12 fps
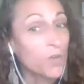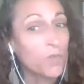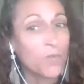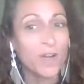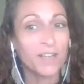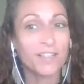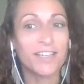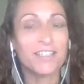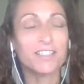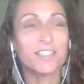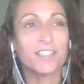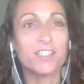Well,
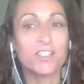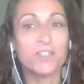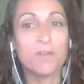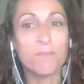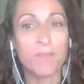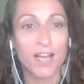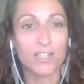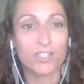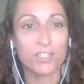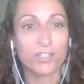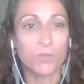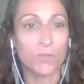and can you
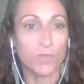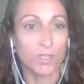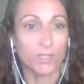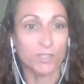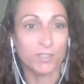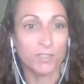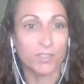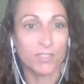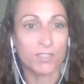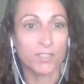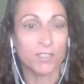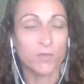imagine a world
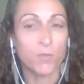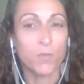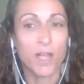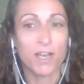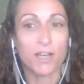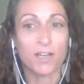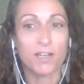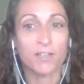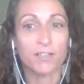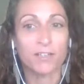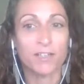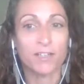
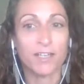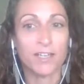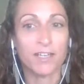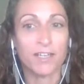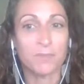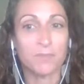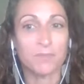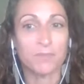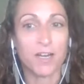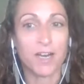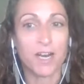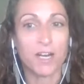where
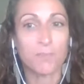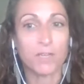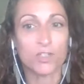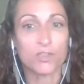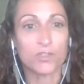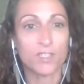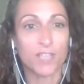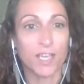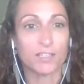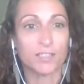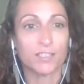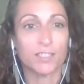our menstrual
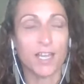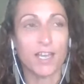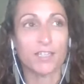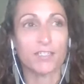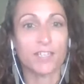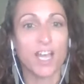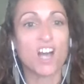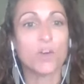cycle and how